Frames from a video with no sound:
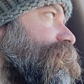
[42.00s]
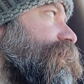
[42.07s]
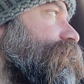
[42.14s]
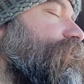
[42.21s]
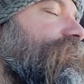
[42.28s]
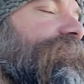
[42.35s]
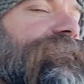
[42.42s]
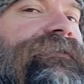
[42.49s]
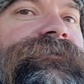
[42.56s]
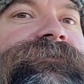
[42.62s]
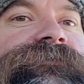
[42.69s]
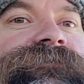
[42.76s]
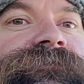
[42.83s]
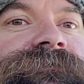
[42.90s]
I would
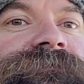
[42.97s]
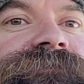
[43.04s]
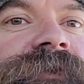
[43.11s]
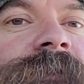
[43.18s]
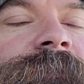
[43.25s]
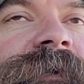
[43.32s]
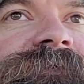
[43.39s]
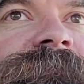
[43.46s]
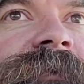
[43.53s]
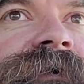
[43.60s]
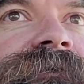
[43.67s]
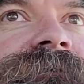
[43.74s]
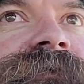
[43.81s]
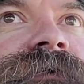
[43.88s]
scrape off
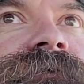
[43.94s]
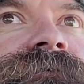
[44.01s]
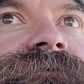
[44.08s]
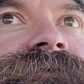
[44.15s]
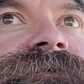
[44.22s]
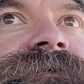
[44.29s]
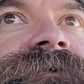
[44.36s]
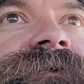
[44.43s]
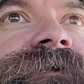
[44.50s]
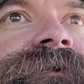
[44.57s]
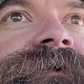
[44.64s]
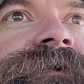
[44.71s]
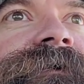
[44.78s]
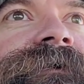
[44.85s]
part of hers.
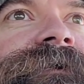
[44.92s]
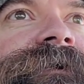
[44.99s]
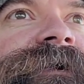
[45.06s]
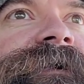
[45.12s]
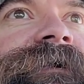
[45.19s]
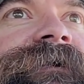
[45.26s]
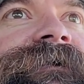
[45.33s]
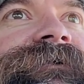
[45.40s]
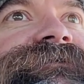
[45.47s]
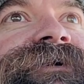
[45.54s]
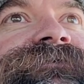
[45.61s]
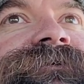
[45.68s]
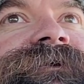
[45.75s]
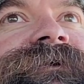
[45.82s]
Because
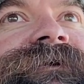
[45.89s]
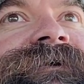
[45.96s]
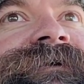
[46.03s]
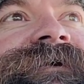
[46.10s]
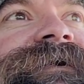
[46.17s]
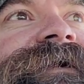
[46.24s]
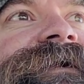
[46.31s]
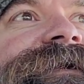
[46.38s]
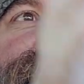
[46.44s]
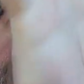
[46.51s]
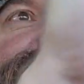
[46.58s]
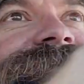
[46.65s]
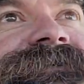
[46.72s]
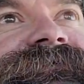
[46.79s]
generally, like
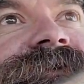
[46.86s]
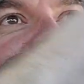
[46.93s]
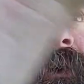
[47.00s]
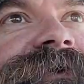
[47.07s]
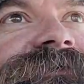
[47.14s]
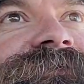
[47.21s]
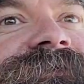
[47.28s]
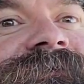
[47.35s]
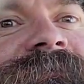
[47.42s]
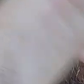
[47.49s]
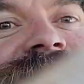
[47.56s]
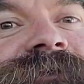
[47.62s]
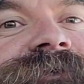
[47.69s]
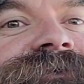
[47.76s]
I scrape off the
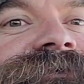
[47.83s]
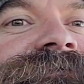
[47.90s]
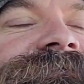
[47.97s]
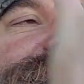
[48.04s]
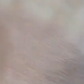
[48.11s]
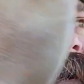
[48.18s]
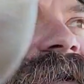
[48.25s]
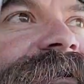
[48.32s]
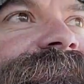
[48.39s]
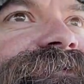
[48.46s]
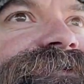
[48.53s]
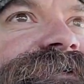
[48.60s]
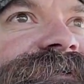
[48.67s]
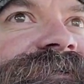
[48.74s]
part where I'm
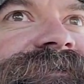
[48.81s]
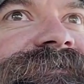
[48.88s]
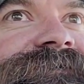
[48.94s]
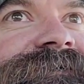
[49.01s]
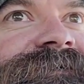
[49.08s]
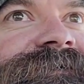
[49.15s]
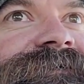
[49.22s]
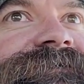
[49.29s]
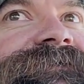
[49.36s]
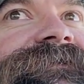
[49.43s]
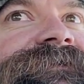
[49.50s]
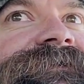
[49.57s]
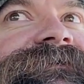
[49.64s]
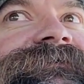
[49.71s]
just gonna need to
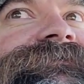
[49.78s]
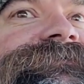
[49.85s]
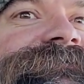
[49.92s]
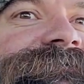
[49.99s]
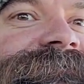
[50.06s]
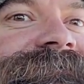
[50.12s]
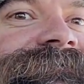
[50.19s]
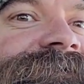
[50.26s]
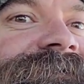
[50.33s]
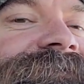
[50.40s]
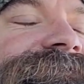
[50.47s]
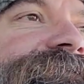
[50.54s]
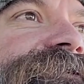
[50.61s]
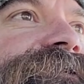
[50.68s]
see, not
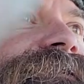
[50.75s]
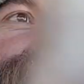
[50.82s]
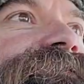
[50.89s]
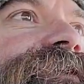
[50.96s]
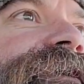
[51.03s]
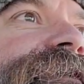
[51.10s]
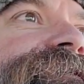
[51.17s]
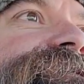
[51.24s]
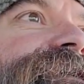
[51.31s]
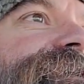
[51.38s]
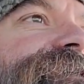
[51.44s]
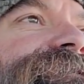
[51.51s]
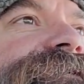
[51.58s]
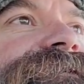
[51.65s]
necessarily all of the right hand side,
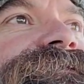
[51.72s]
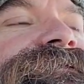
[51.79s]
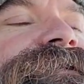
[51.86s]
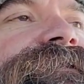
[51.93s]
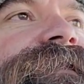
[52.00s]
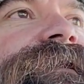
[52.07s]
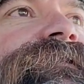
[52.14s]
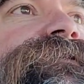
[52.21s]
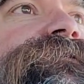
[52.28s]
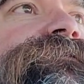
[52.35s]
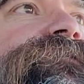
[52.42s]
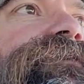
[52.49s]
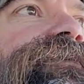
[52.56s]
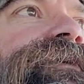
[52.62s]
because it doesn't take that long
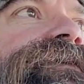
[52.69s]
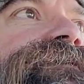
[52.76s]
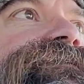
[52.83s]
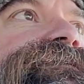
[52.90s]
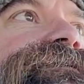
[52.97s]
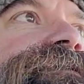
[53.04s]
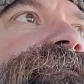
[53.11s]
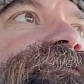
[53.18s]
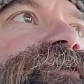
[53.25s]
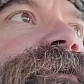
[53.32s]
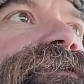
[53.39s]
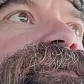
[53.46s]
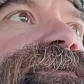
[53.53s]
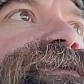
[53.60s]
for the windows to
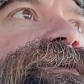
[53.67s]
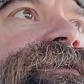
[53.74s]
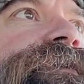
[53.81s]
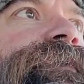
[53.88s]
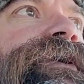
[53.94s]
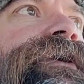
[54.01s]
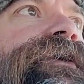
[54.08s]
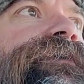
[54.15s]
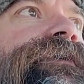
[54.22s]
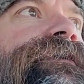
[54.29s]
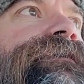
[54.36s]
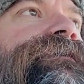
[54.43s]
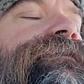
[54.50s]
defrost once you get up and going.